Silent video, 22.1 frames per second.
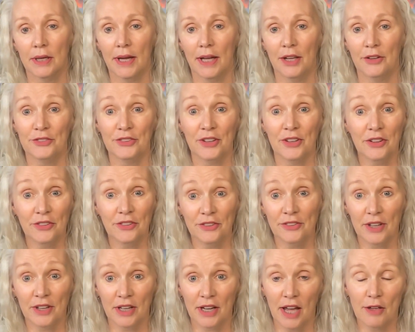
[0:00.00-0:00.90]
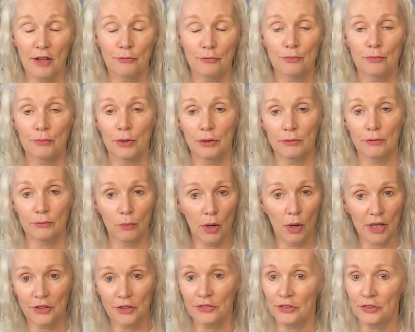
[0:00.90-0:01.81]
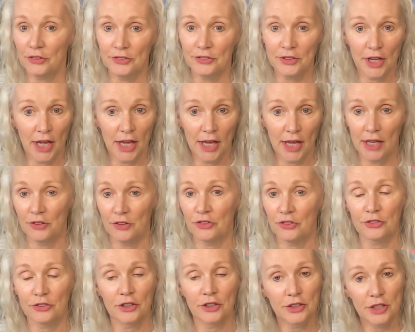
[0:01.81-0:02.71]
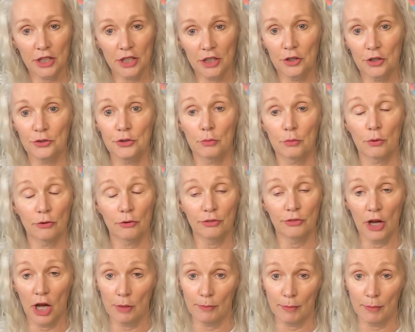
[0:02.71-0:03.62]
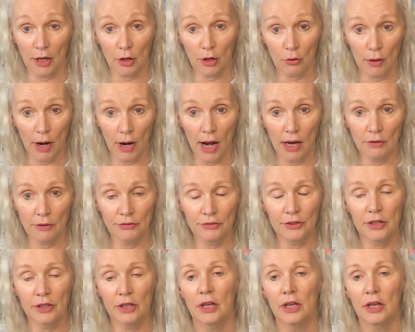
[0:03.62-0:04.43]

And since then, I've wanted to stay and just continue to refine my craft